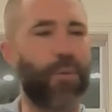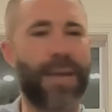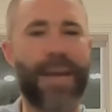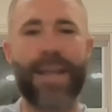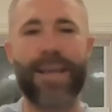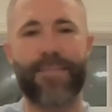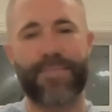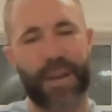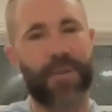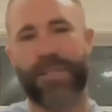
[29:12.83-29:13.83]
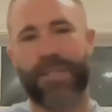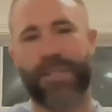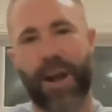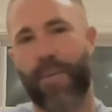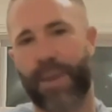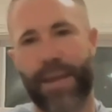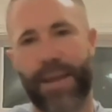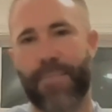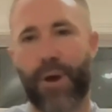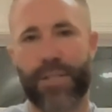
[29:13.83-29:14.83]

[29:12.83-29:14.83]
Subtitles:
be hitting Tucker and I'll be hitting